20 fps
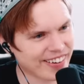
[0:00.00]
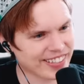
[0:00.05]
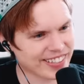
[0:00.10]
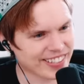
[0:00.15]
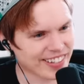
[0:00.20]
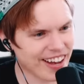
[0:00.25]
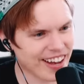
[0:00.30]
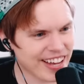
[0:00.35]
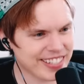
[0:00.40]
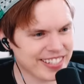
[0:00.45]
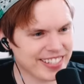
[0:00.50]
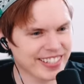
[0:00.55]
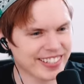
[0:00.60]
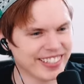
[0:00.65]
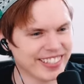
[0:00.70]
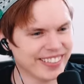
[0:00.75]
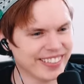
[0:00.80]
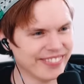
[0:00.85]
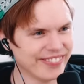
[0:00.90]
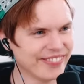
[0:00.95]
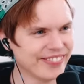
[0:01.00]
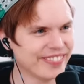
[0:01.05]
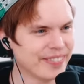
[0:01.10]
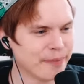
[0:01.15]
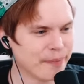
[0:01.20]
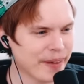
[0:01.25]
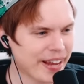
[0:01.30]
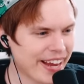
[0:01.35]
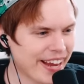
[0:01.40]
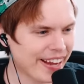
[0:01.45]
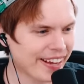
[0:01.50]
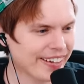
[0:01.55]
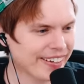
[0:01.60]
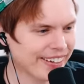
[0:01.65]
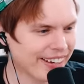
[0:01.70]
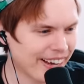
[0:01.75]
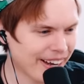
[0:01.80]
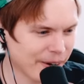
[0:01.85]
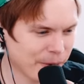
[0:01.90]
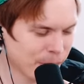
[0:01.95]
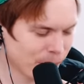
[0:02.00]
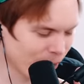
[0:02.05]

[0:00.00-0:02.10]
That was awesome. Man, I